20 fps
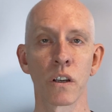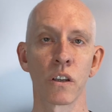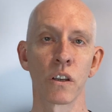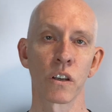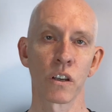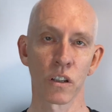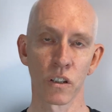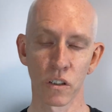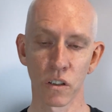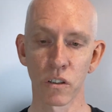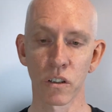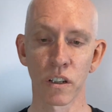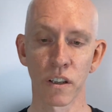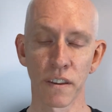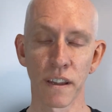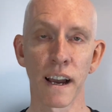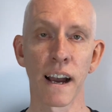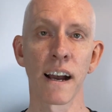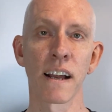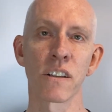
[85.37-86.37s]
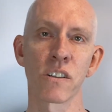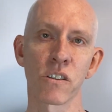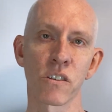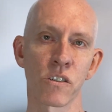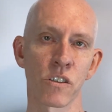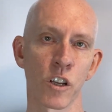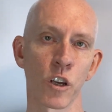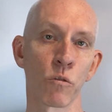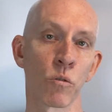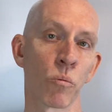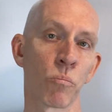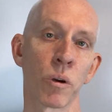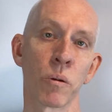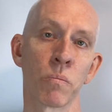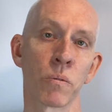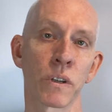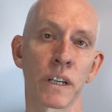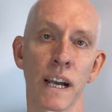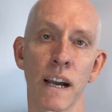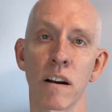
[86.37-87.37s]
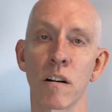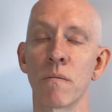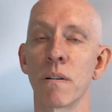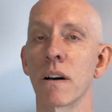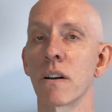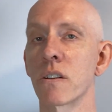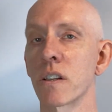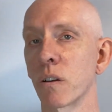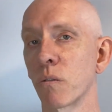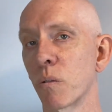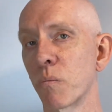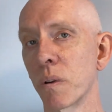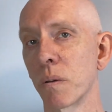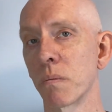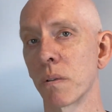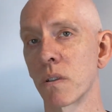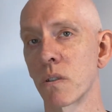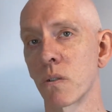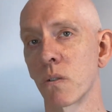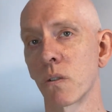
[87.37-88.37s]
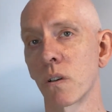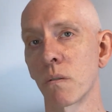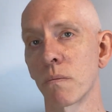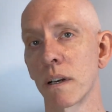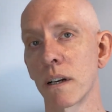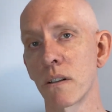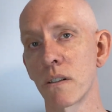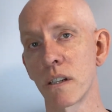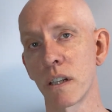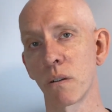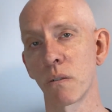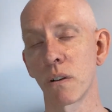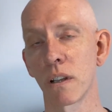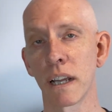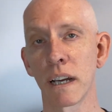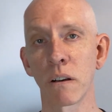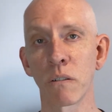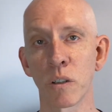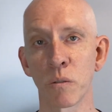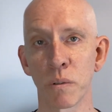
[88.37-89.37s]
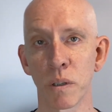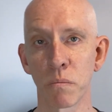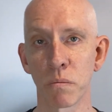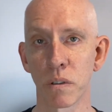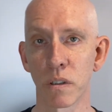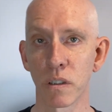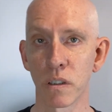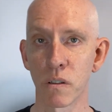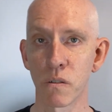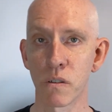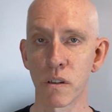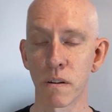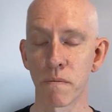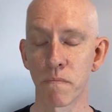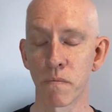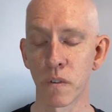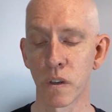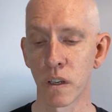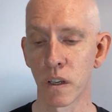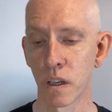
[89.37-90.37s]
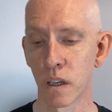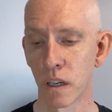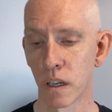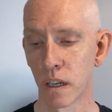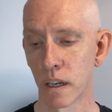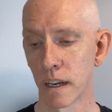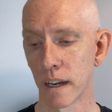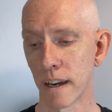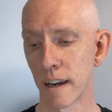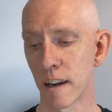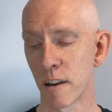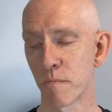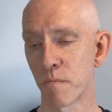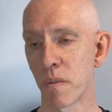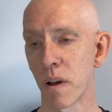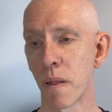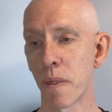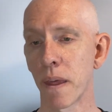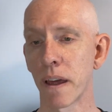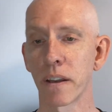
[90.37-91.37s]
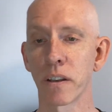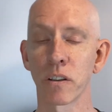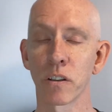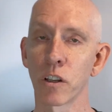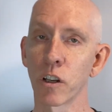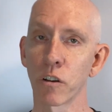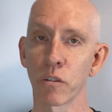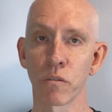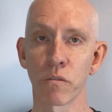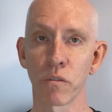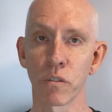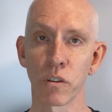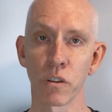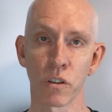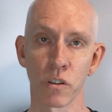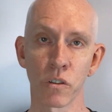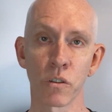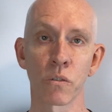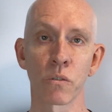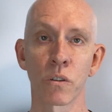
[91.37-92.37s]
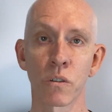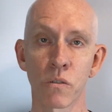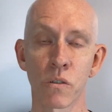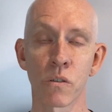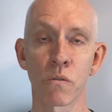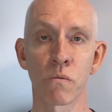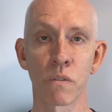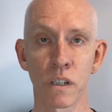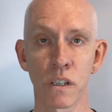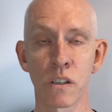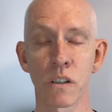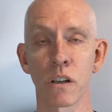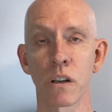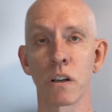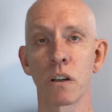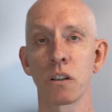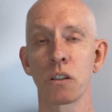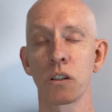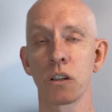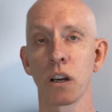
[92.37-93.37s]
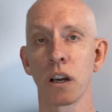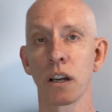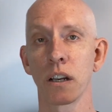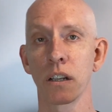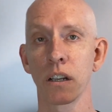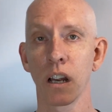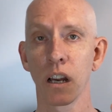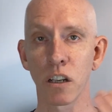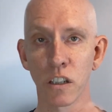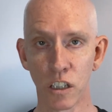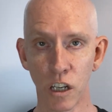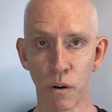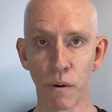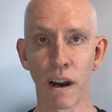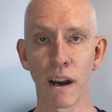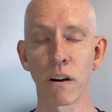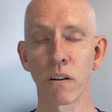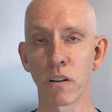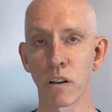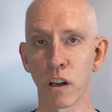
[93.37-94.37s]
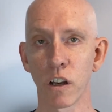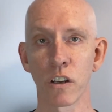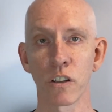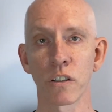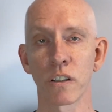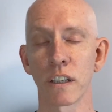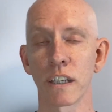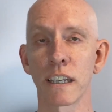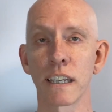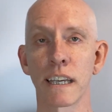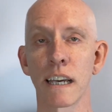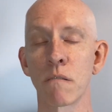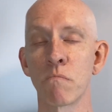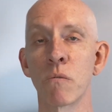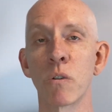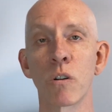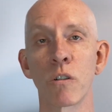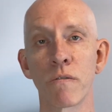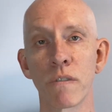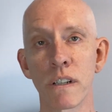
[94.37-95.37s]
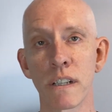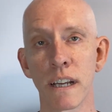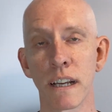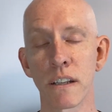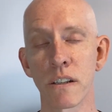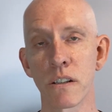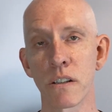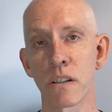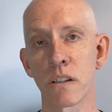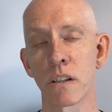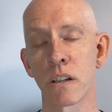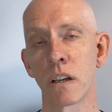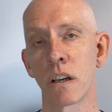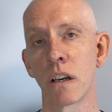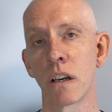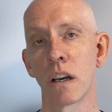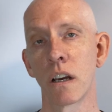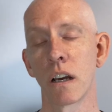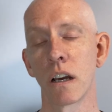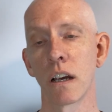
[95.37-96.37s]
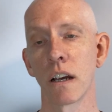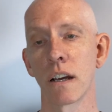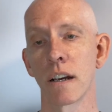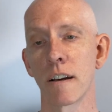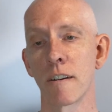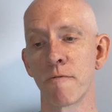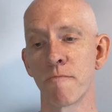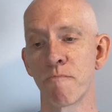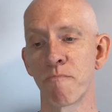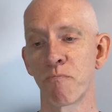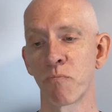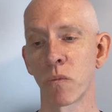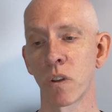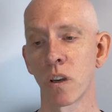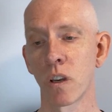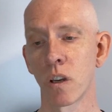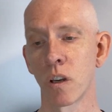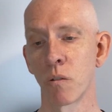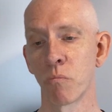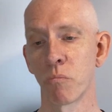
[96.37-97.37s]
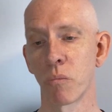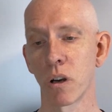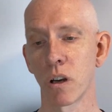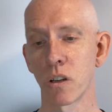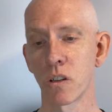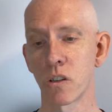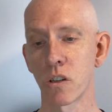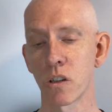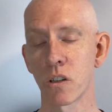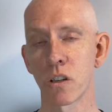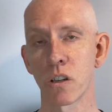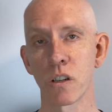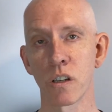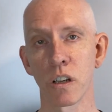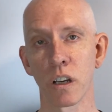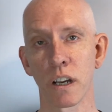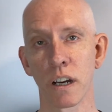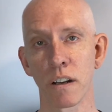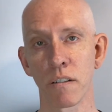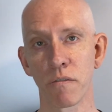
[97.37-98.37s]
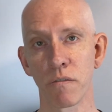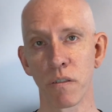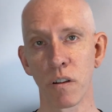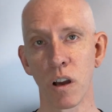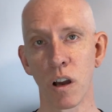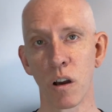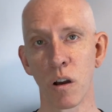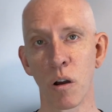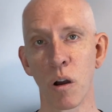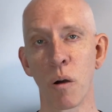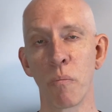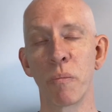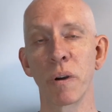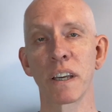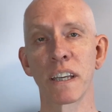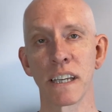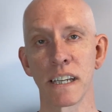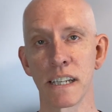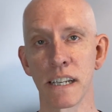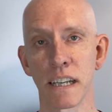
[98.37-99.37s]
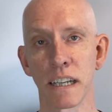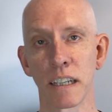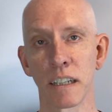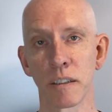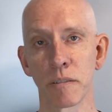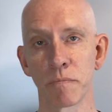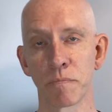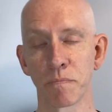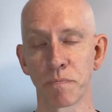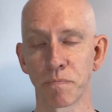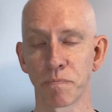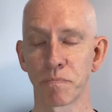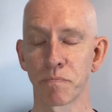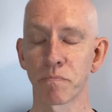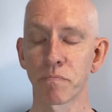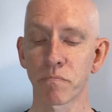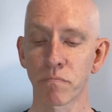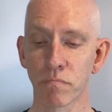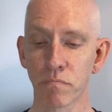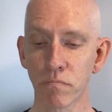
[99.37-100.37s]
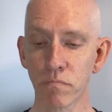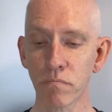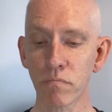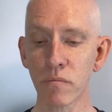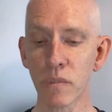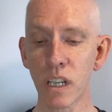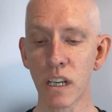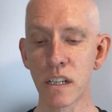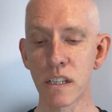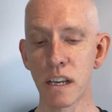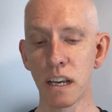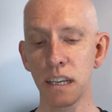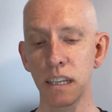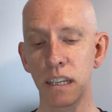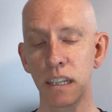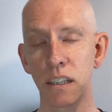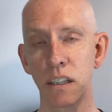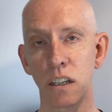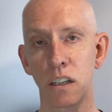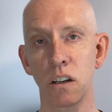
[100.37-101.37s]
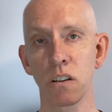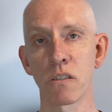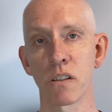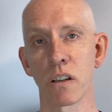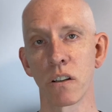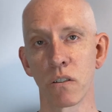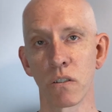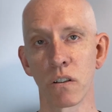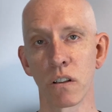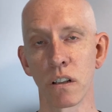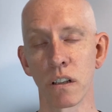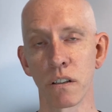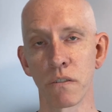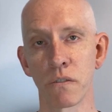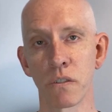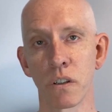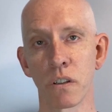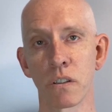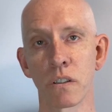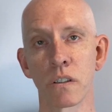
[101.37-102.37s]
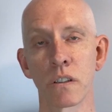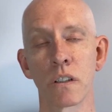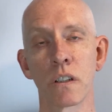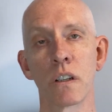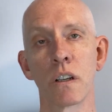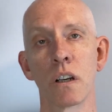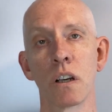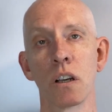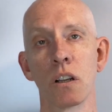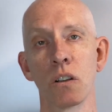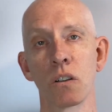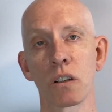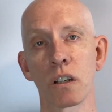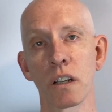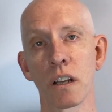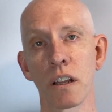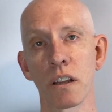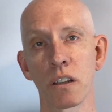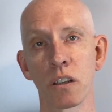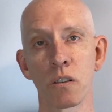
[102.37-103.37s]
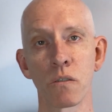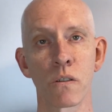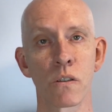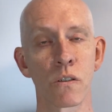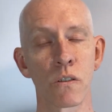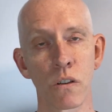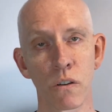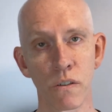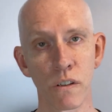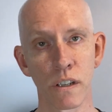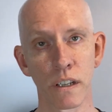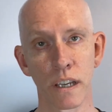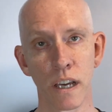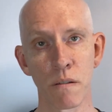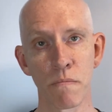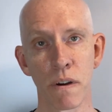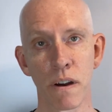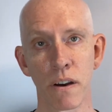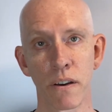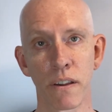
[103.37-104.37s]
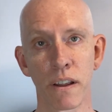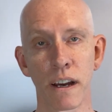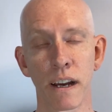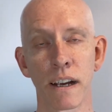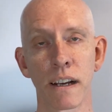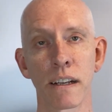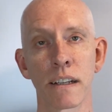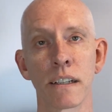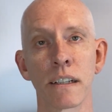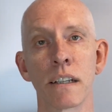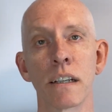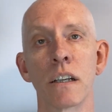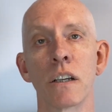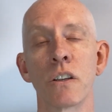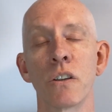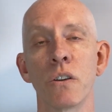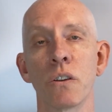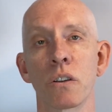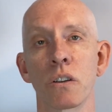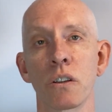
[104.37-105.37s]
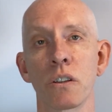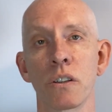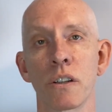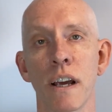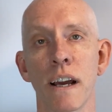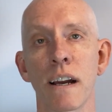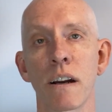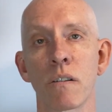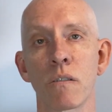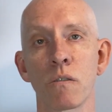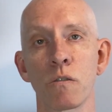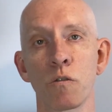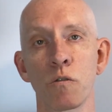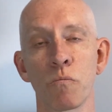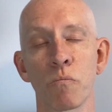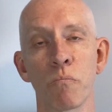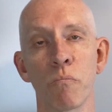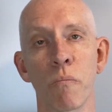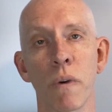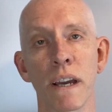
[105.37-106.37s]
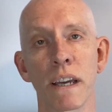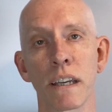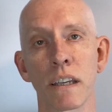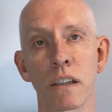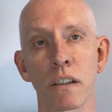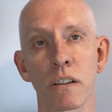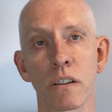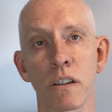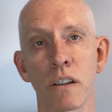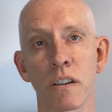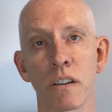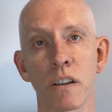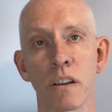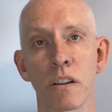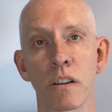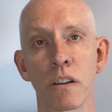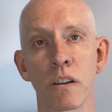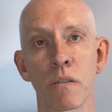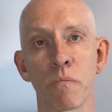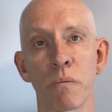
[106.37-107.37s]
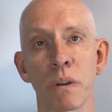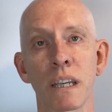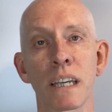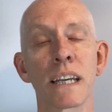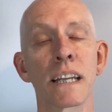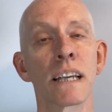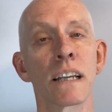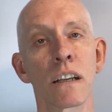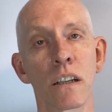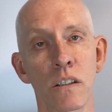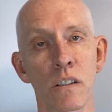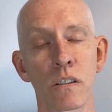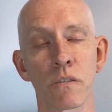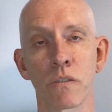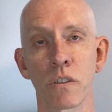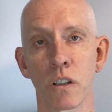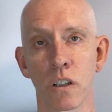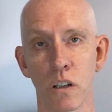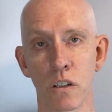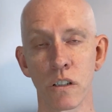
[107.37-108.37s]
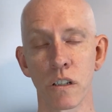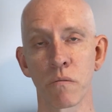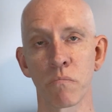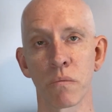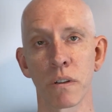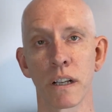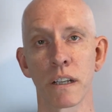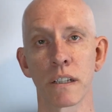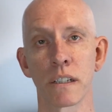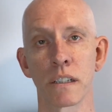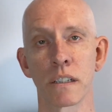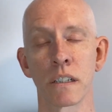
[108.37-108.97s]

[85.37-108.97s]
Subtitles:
You can look at that and just see what people care about, see what people are talking about, see what language people are using. And then, you know, you can do user research and go out and get more of a sense. But just as a kind of a beginning, taking the content audit that you've done, looking at the user stories that came out of that, you can now make the beginnings of your content plan.